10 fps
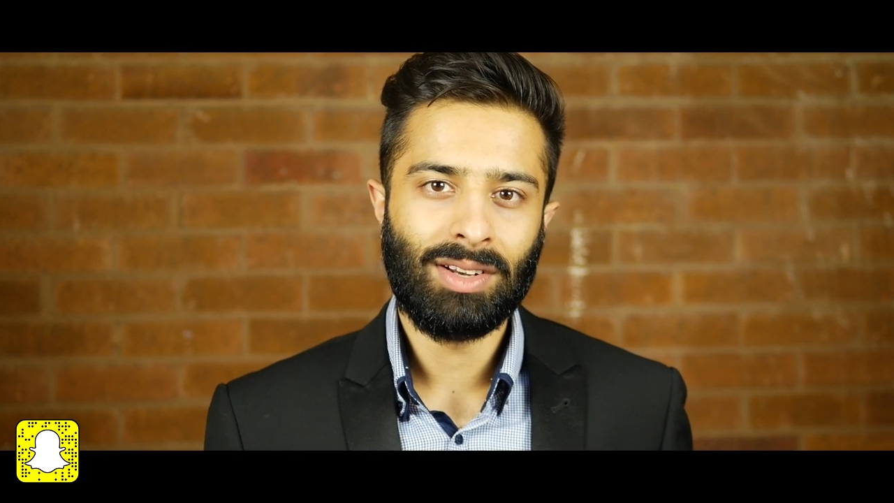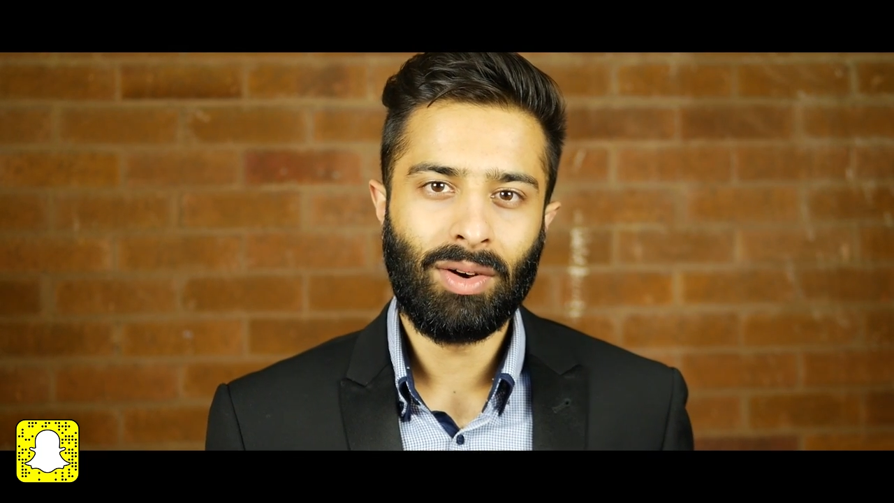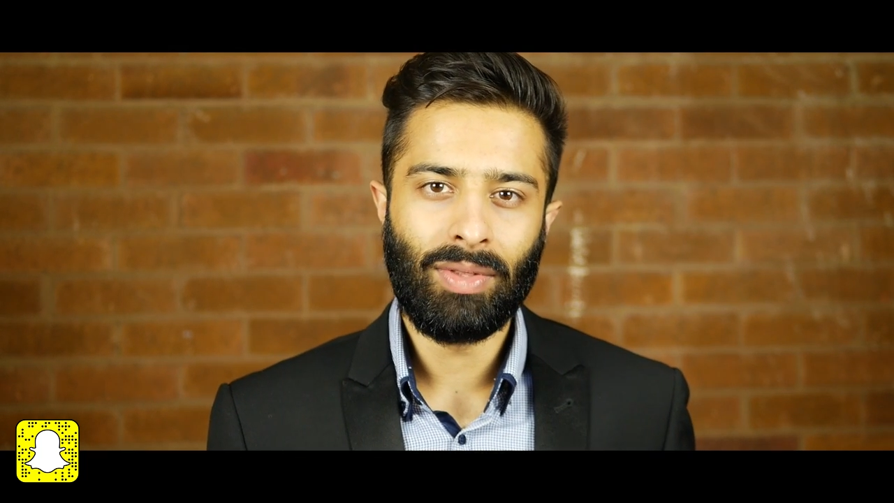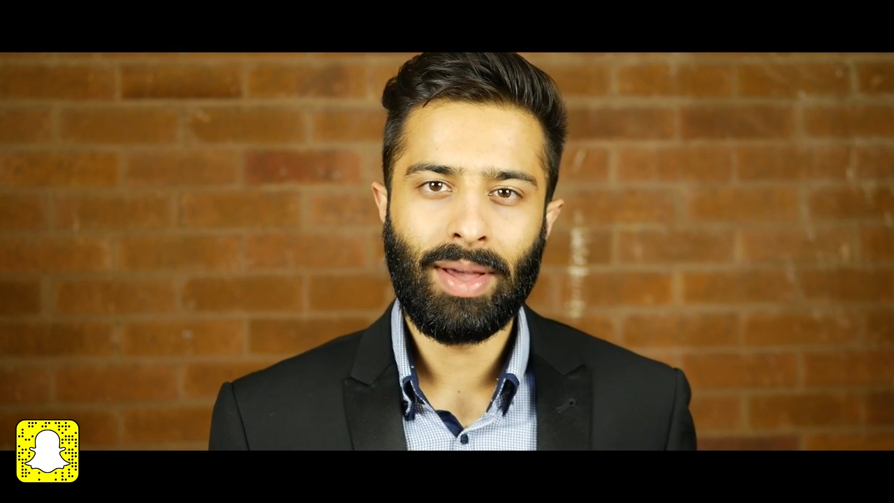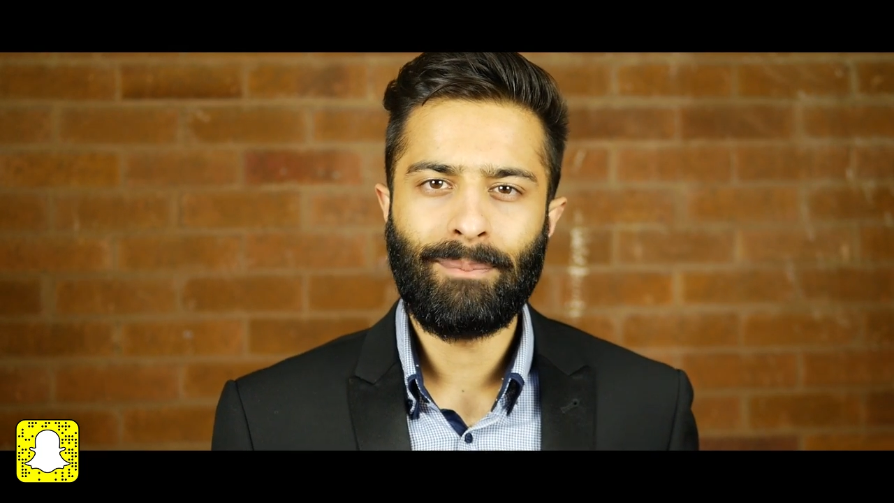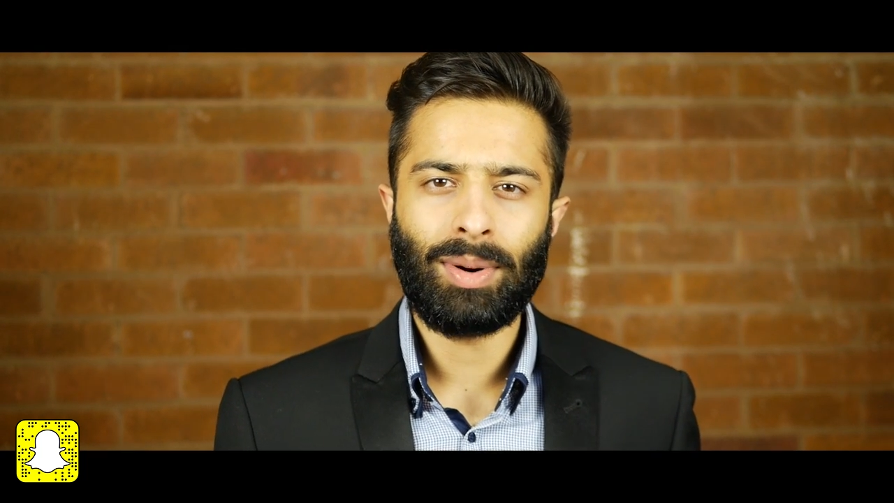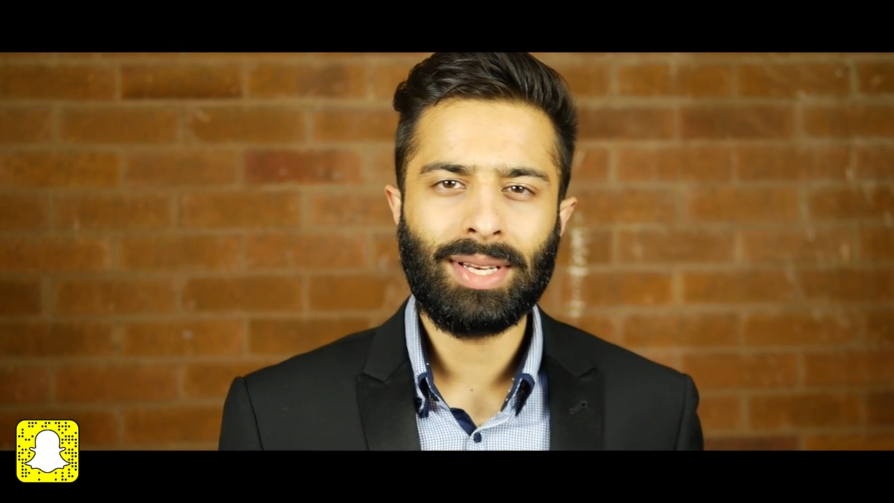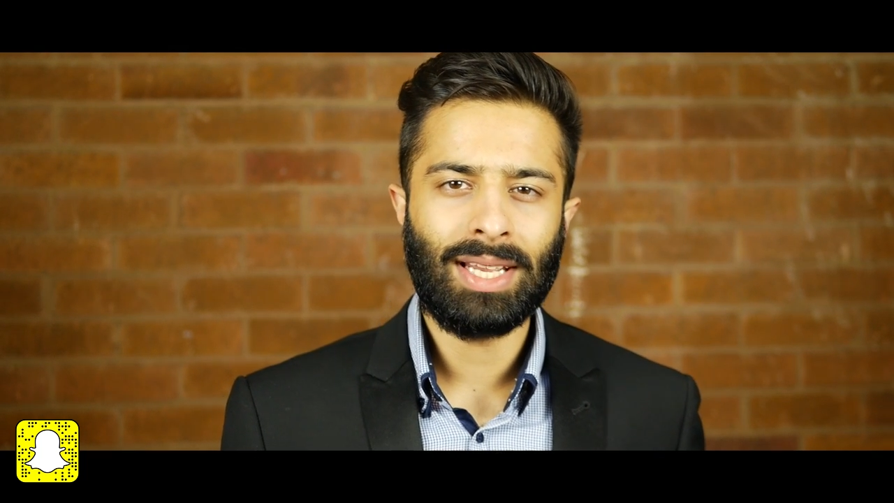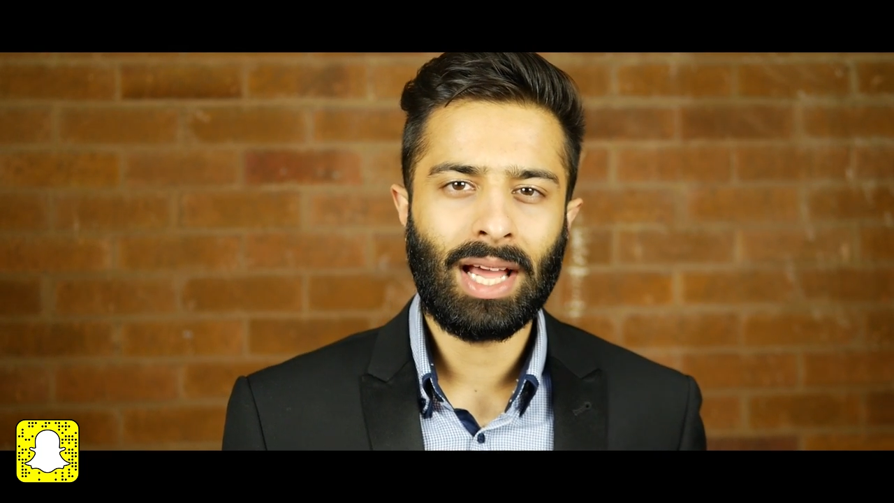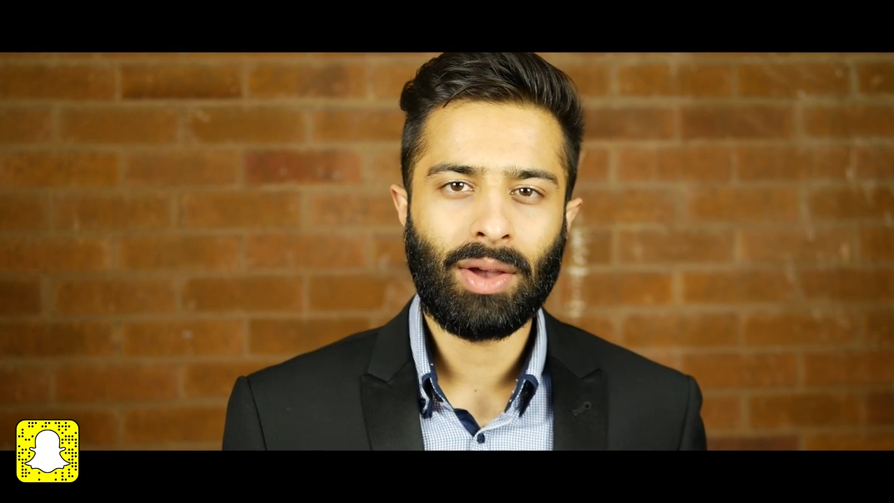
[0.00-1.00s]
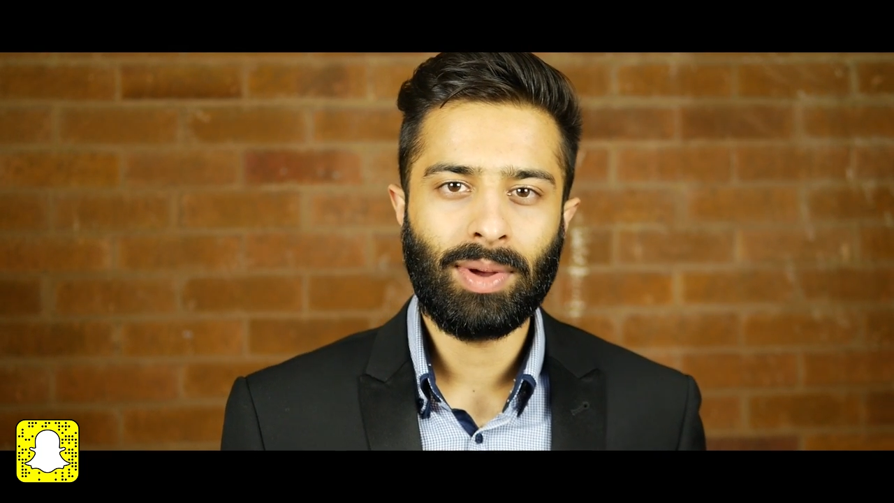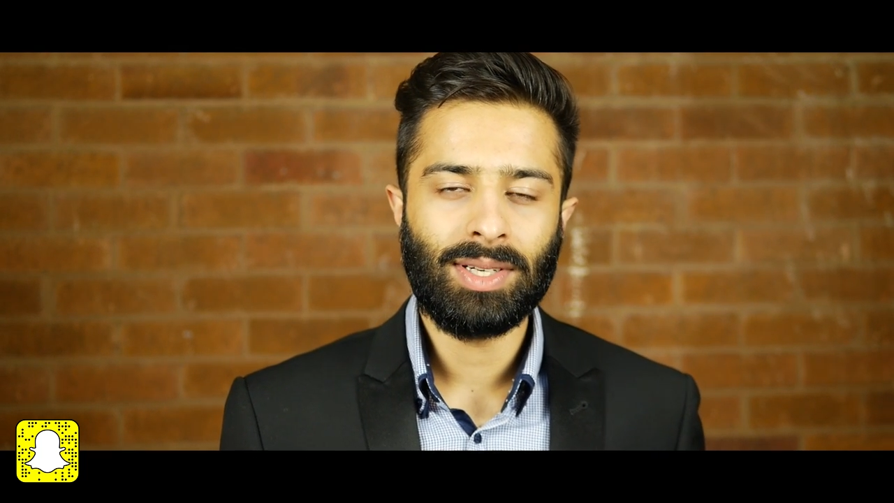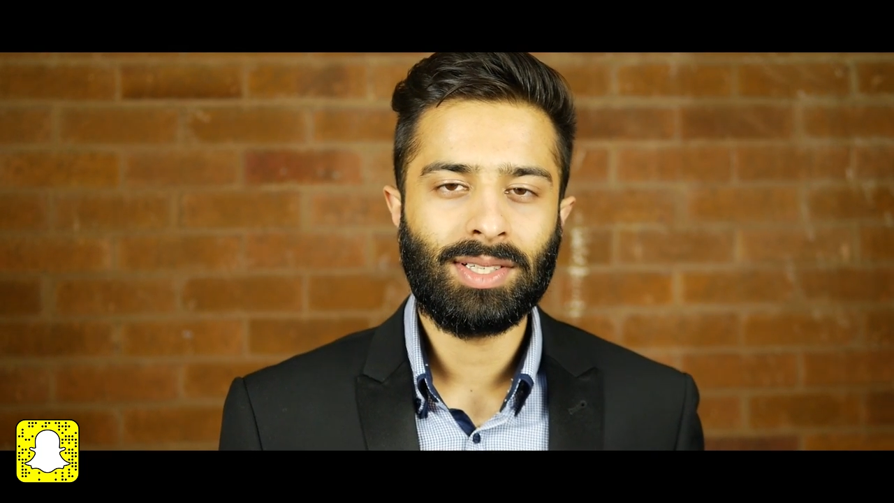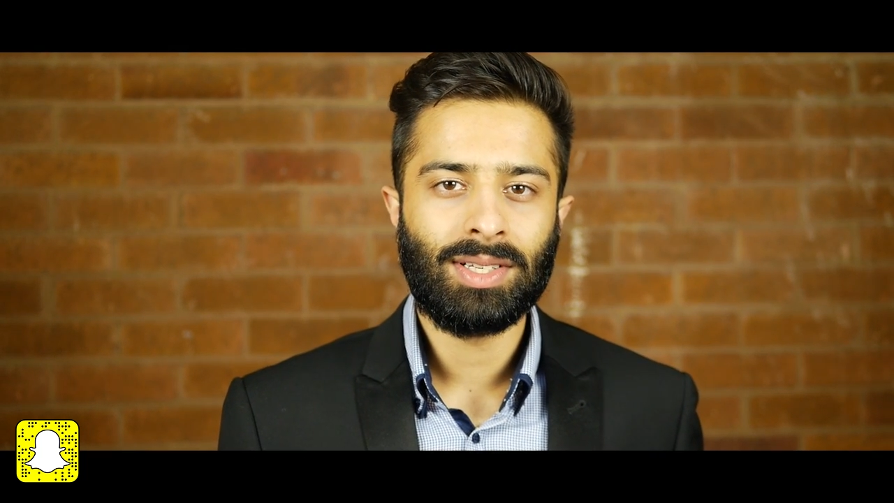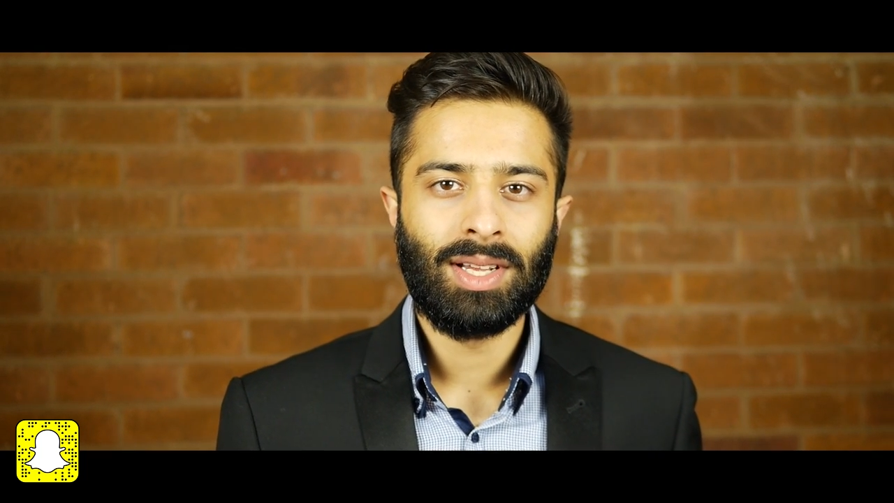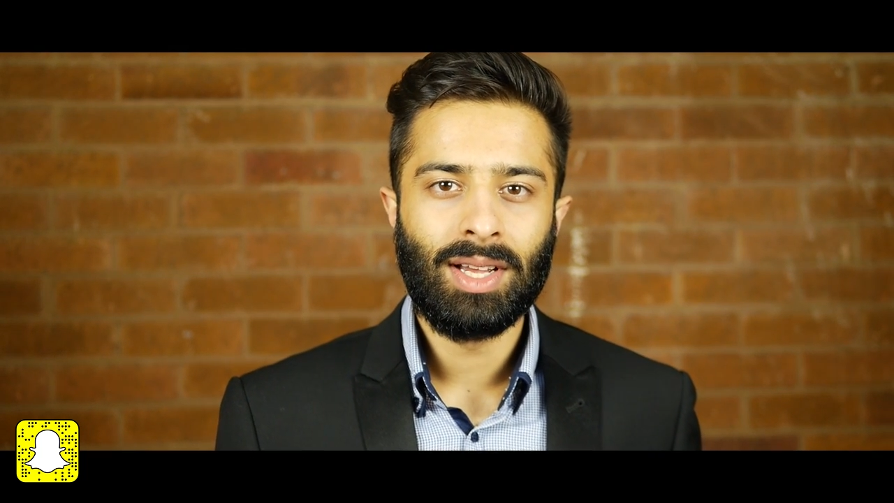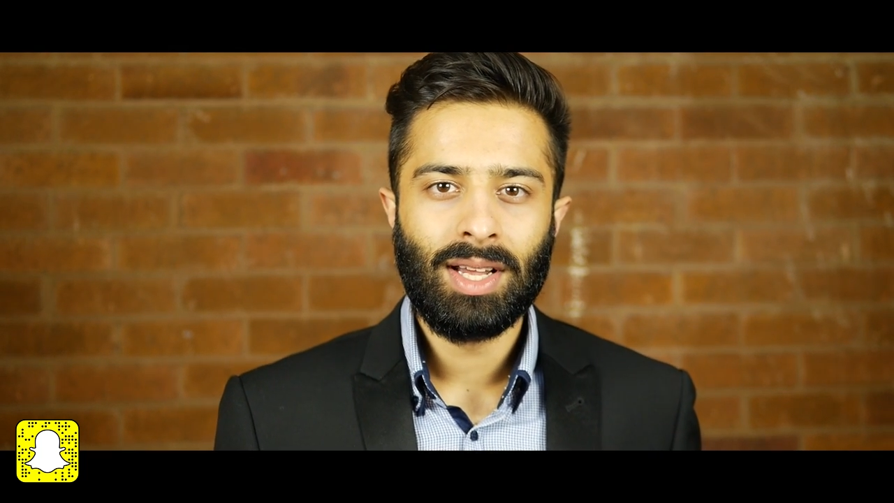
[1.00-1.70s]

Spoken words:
their body language,